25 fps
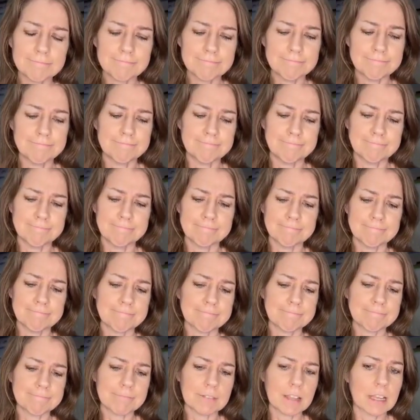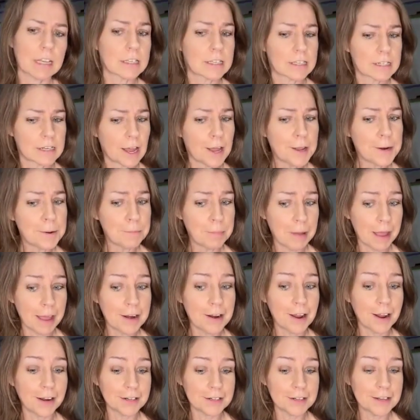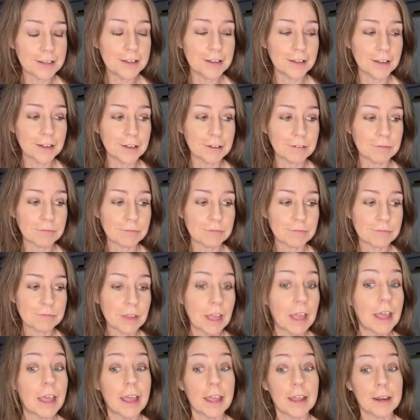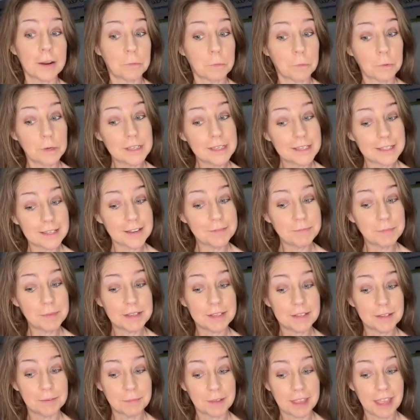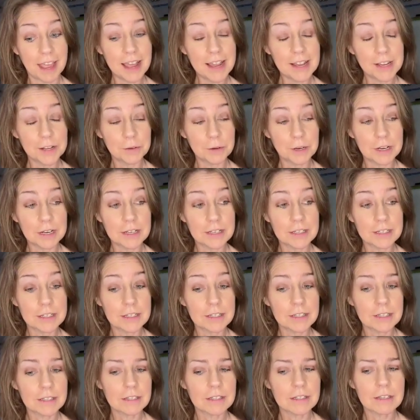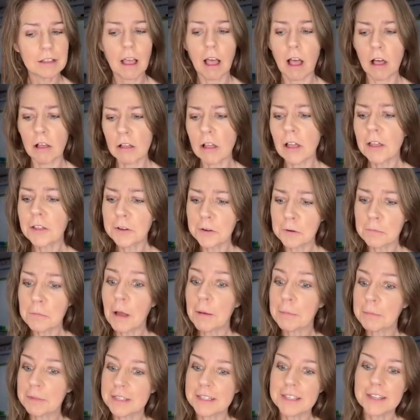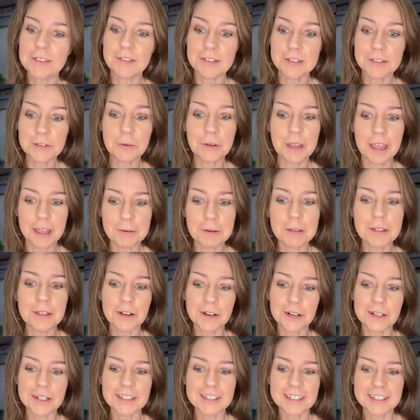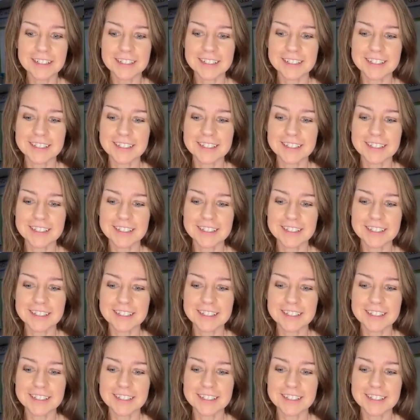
Hmm. It's not a bad idea. And it would save me some calories. I'll call your mom and see if it's okay with her.